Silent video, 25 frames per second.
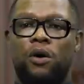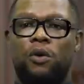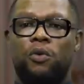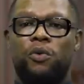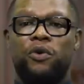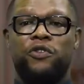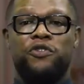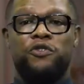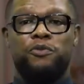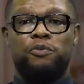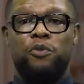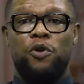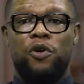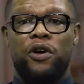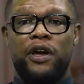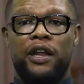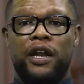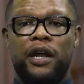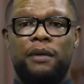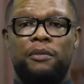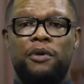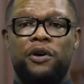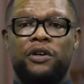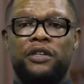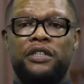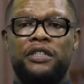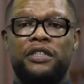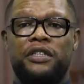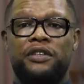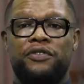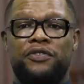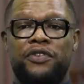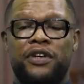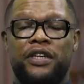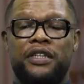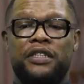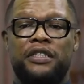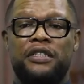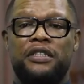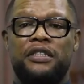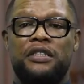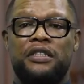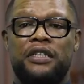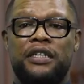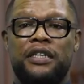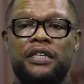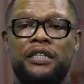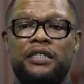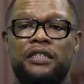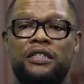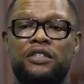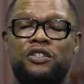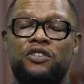We've spoken about different tick